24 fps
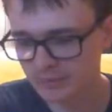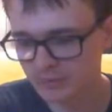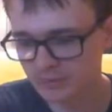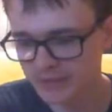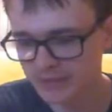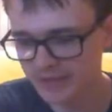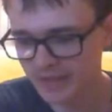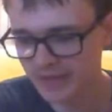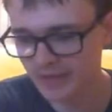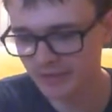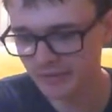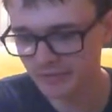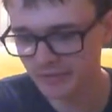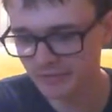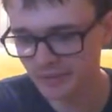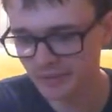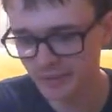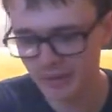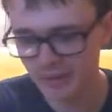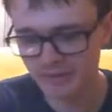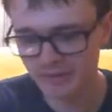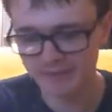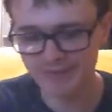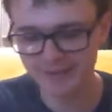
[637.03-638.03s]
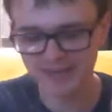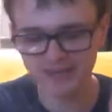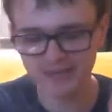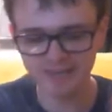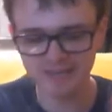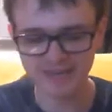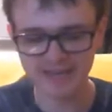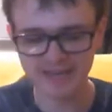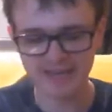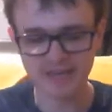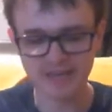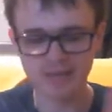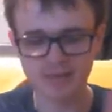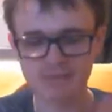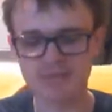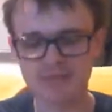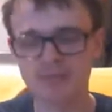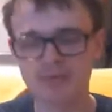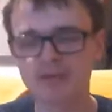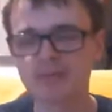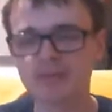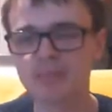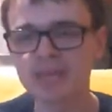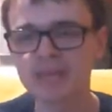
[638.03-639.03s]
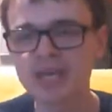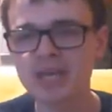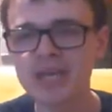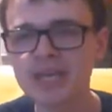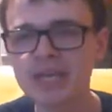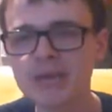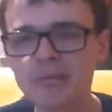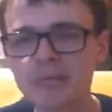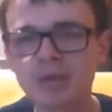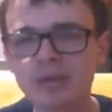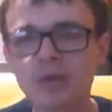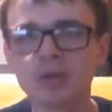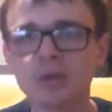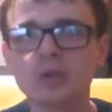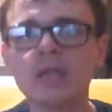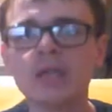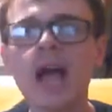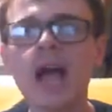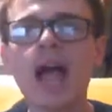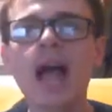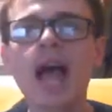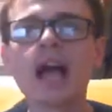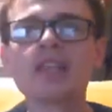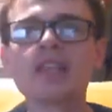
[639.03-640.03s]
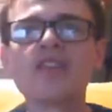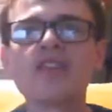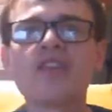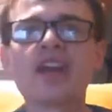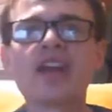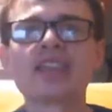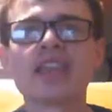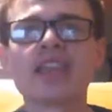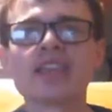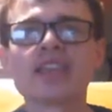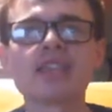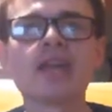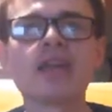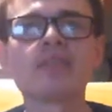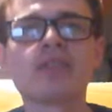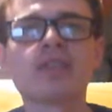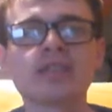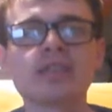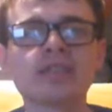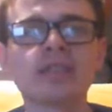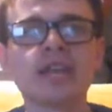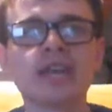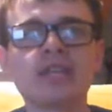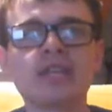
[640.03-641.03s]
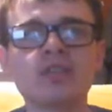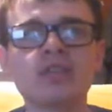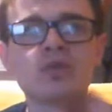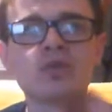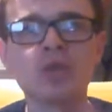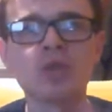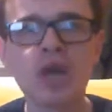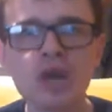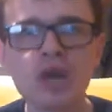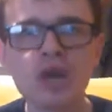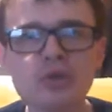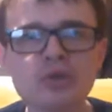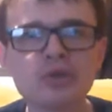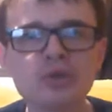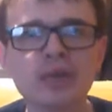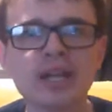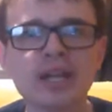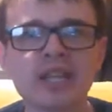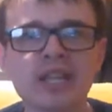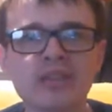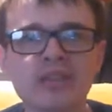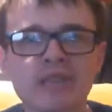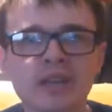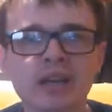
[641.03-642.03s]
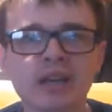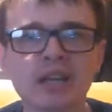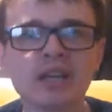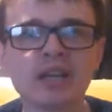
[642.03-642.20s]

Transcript: you know, what makes a rare game is about the people and the fact they never say no to anything.